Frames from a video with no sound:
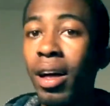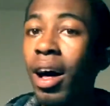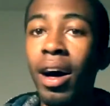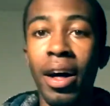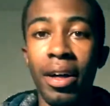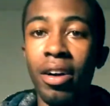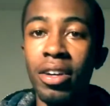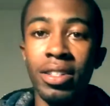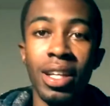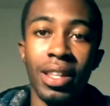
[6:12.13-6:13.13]
I
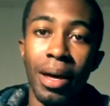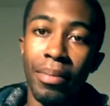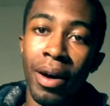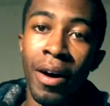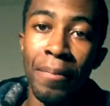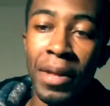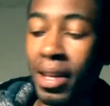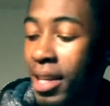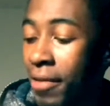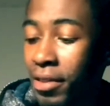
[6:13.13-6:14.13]
already said that, but yeah,
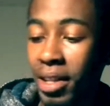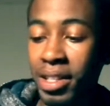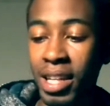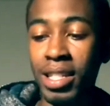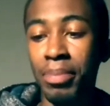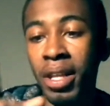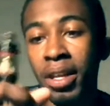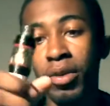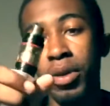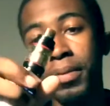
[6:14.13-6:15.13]
definitely taste my
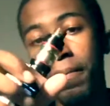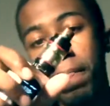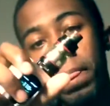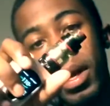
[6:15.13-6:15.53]
liquid.